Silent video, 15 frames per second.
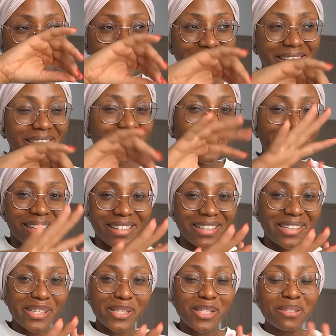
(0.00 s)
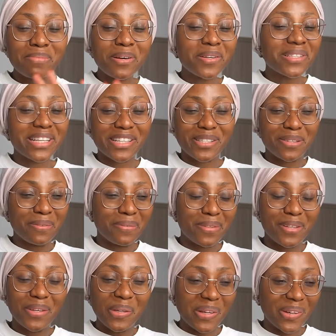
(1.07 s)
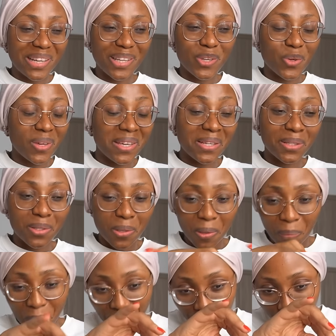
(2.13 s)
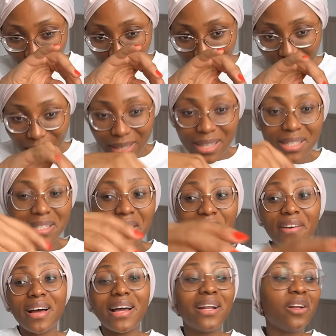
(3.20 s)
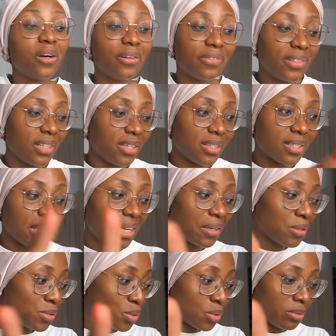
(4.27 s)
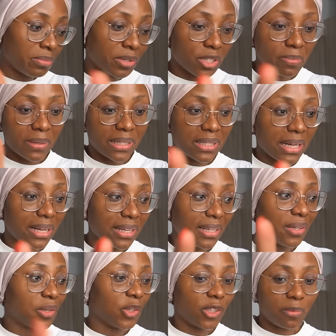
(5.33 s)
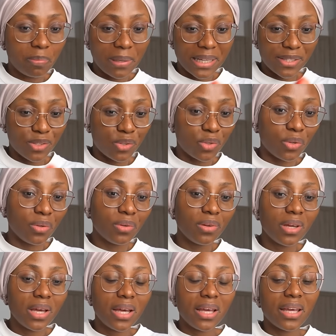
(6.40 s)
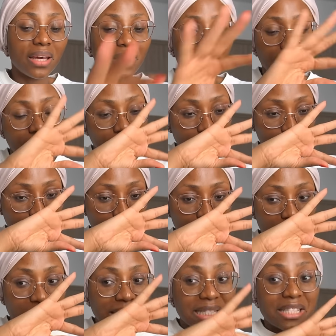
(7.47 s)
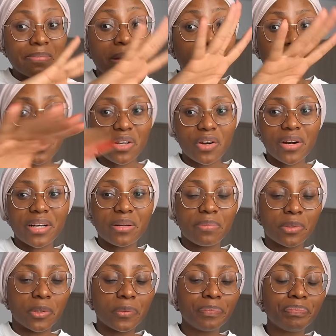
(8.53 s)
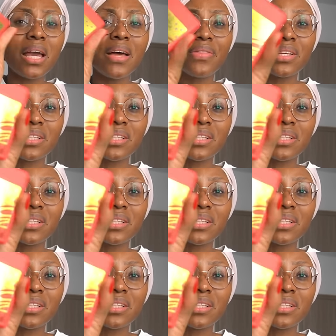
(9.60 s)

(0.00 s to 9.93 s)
Yeah, it smells like something you eat up. Iziafa, I love these. Thank you so much, my darling. God bless you. Yeah. This smells incredible. And